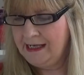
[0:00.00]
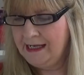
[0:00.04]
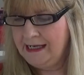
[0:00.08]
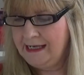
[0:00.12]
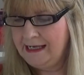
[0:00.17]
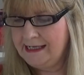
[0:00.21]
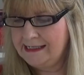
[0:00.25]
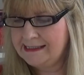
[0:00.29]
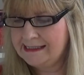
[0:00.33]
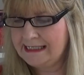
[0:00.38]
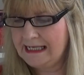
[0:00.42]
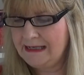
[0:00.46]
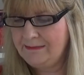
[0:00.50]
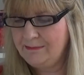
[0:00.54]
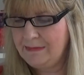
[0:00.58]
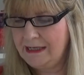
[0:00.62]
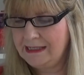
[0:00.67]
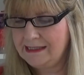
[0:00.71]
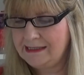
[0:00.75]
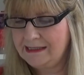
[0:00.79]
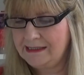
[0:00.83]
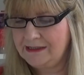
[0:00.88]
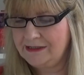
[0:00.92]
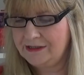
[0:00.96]
He sent
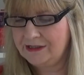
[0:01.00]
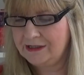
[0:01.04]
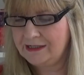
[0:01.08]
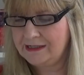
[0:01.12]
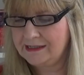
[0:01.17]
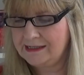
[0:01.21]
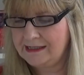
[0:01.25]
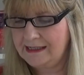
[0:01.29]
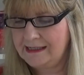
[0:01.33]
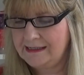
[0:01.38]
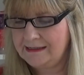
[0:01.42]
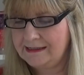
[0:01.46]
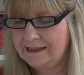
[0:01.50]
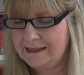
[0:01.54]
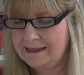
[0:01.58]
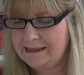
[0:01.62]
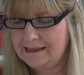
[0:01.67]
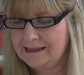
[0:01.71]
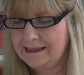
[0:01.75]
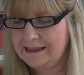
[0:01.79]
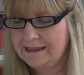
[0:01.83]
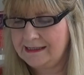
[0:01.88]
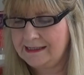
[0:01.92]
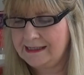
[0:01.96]
messengers into the
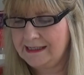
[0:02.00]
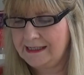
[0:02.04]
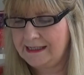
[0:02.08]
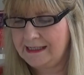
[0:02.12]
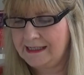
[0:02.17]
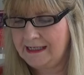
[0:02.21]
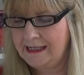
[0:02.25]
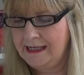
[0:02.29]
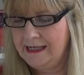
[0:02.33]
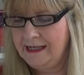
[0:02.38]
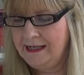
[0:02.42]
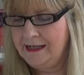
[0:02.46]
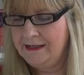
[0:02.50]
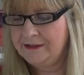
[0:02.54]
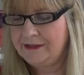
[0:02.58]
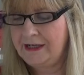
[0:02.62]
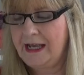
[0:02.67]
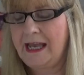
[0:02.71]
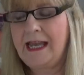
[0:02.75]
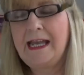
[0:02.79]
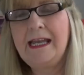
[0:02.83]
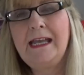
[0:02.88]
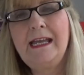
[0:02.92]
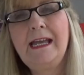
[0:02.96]
city to
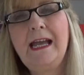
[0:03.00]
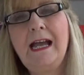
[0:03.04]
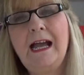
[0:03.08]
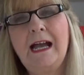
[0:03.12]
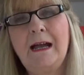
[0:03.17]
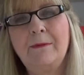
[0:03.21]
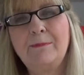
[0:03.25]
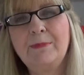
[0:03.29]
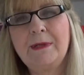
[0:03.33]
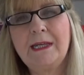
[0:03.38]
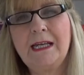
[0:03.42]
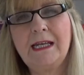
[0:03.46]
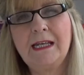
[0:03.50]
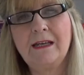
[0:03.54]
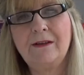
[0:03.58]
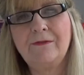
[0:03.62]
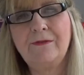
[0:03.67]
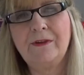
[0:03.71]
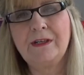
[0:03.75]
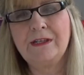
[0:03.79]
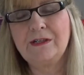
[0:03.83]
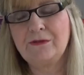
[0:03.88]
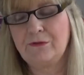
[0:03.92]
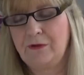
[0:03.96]
Ahab, king of
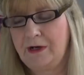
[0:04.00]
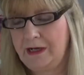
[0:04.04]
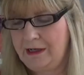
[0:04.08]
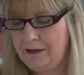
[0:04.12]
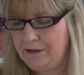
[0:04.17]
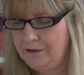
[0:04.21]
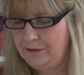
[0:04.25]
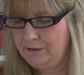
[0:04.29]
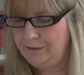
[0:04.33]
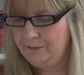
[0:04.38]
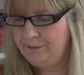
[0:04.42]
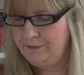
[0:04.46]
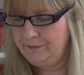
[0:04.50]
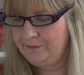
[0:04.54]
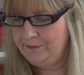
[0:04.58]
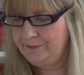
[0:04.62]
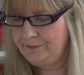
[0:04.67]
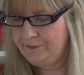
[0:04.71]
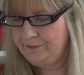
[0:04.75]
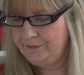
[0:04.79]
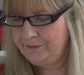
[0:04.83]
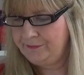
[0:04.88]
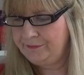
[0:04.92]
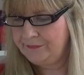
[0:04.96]
Israel,
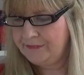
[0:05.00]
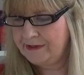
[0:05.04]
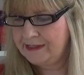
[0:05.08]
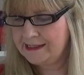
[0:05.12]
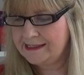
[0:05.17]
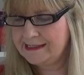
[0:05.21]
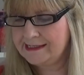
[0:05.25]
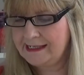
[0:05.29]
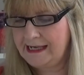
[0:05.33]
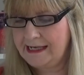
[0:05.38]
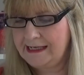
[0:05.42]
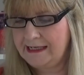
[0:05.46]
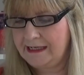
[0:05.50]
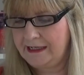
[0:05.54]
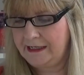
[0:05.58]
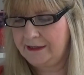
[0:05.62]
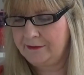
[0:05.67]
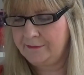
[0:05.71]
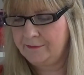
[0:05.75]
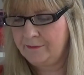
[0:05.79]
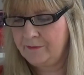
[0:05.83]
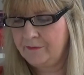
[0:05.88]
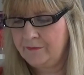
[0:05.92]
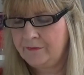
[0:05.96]

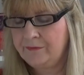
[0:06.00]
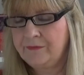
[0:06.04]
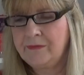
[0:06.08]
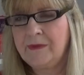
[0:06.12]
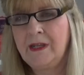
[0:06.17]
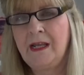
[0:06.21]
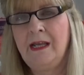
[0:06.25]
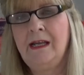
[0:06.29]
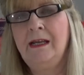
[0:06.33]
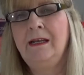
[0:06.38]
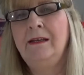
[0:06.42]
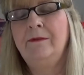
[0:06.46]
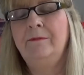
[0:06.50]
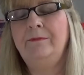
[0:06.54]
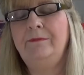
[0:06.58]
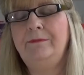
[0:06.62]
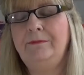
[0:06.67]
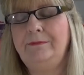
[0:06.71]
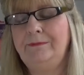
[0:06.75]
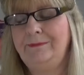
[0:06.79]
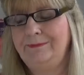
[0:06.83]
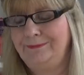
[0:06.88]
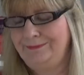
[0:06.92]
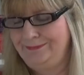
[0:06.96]
saying,
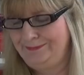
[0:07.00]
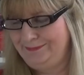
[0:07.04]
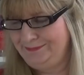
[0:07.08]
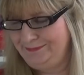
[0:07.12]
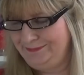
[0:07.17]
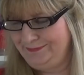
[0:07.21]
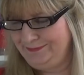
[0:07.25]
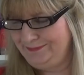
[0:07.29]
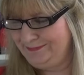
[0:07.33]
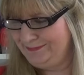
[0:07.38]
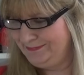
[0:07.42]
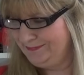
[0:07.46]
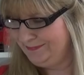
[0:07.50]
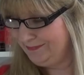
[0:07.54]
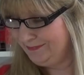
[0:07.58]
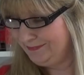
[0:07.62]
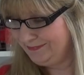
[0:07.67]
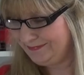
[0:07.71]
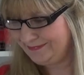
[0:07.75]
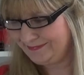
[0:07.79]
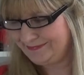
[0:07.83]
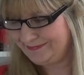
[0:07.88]
"This